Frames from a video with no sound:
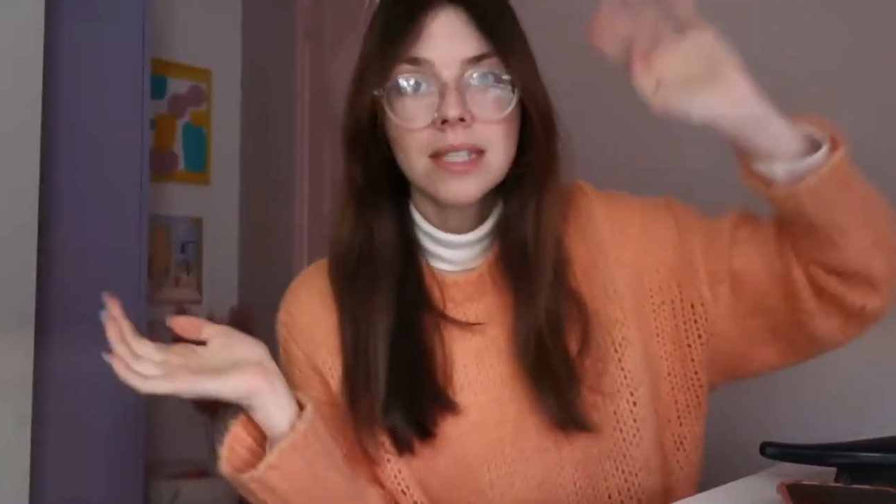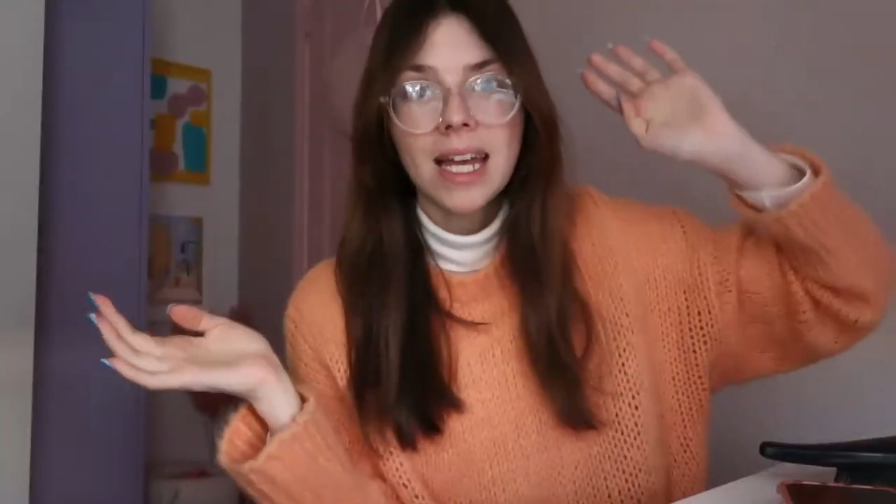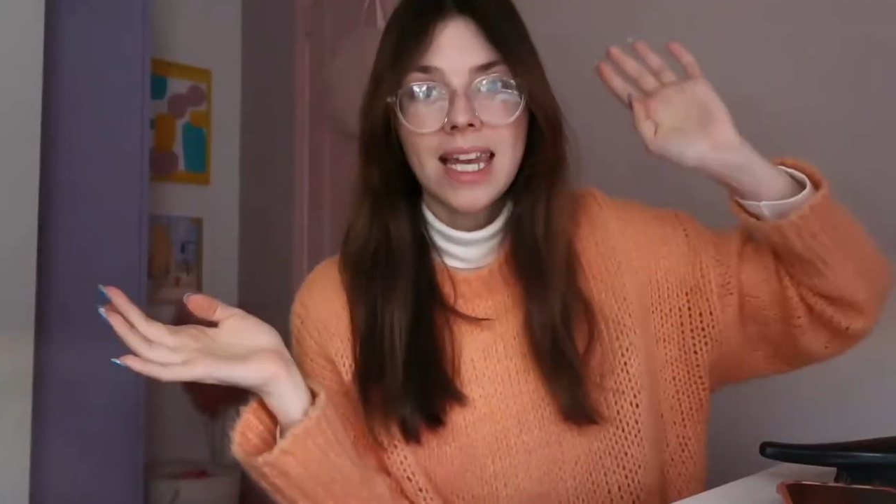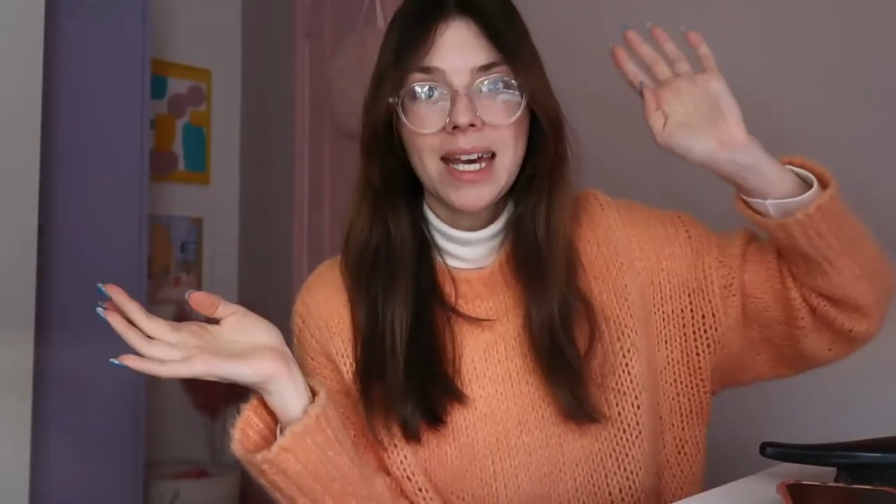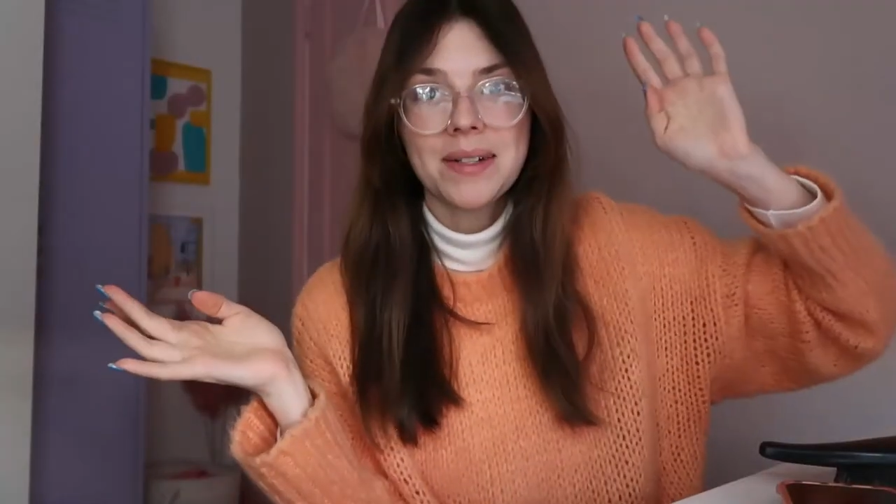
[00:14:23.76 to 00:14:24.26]

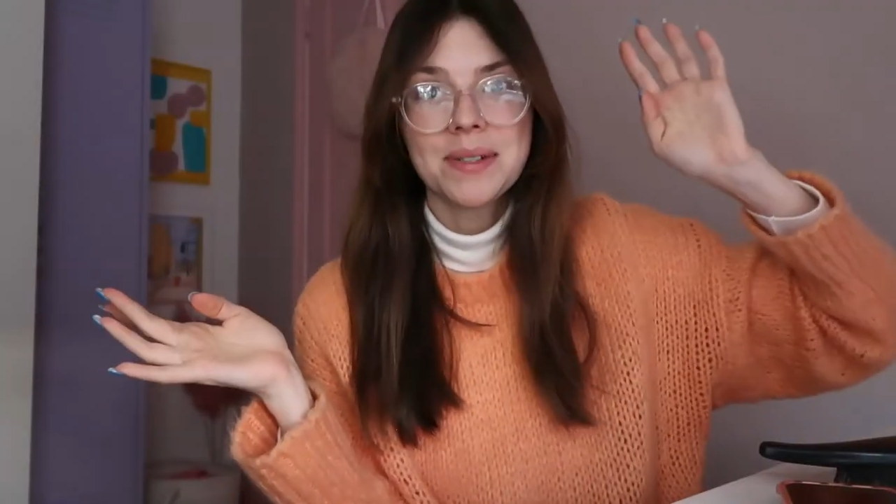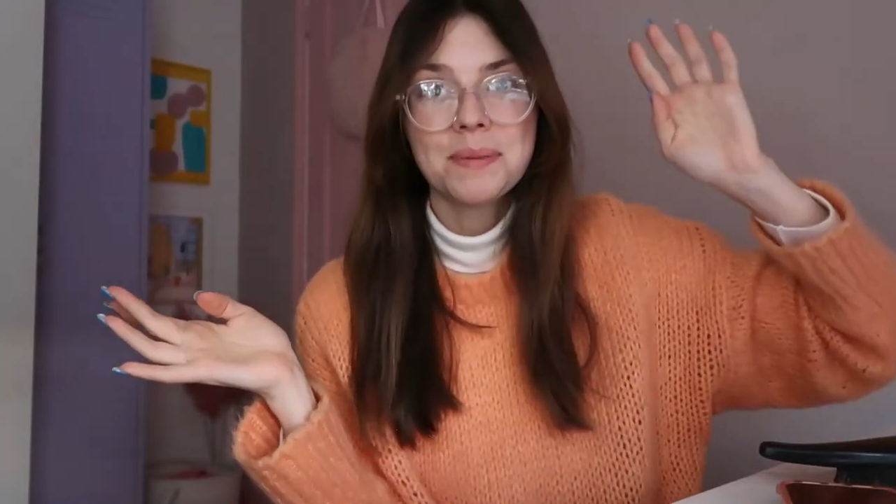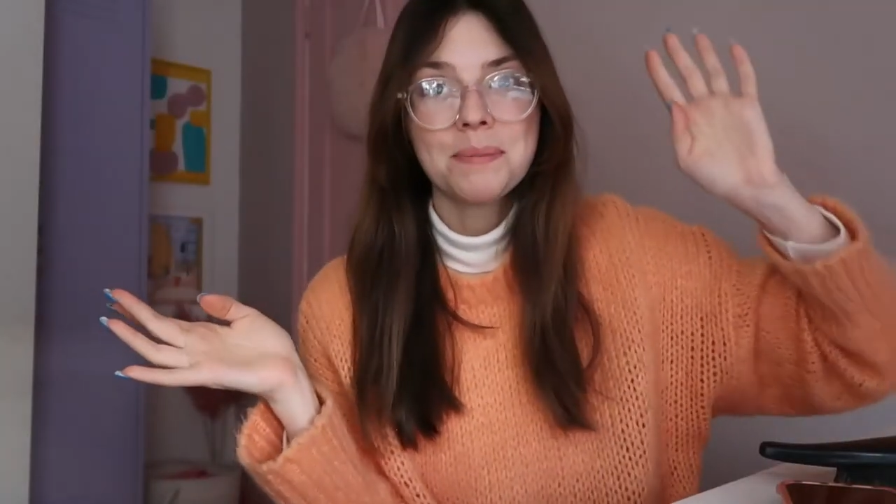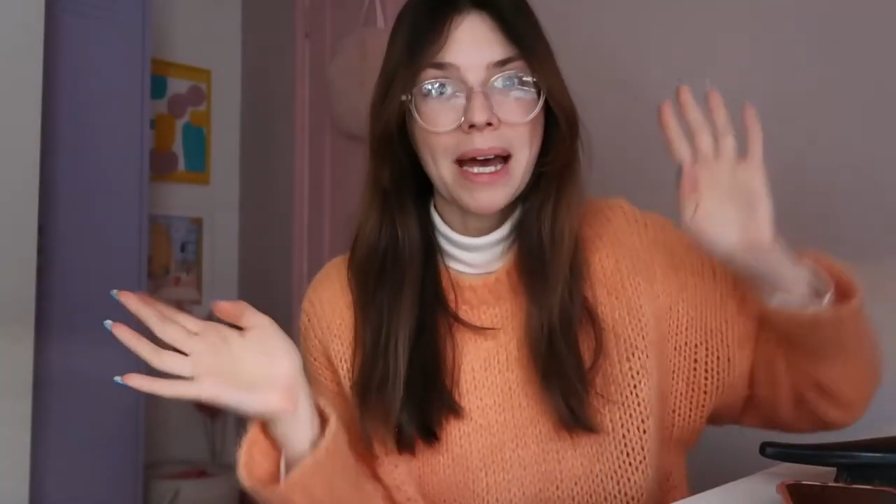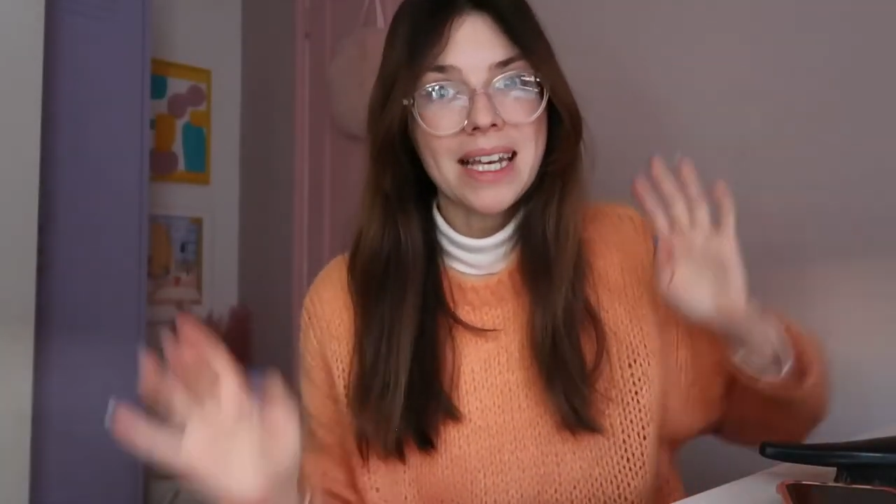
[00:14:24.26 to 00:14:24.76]
Hello,
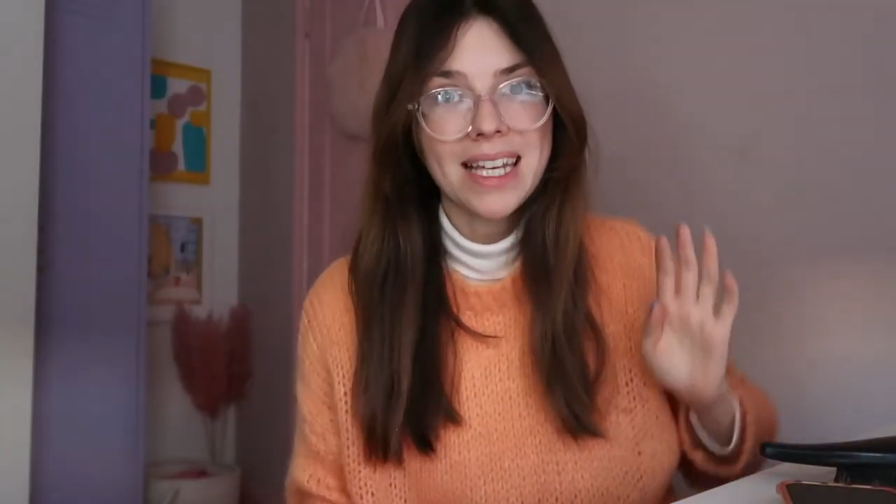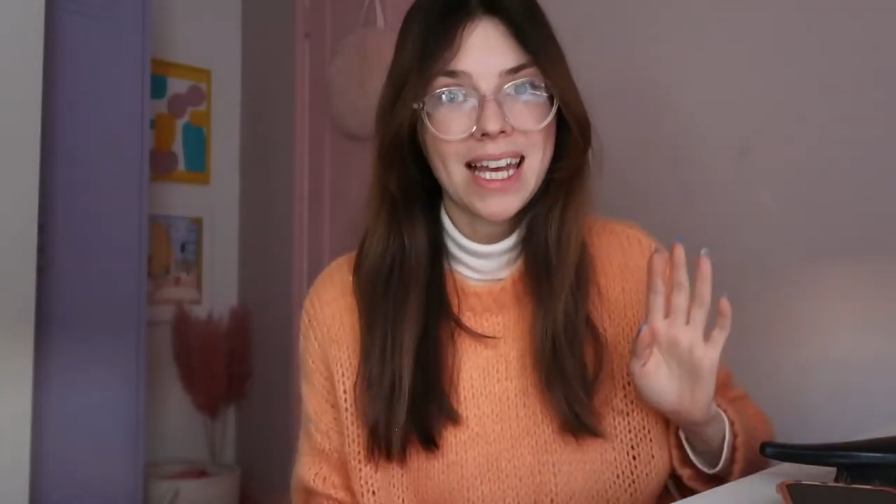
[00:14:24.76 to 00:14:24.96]
back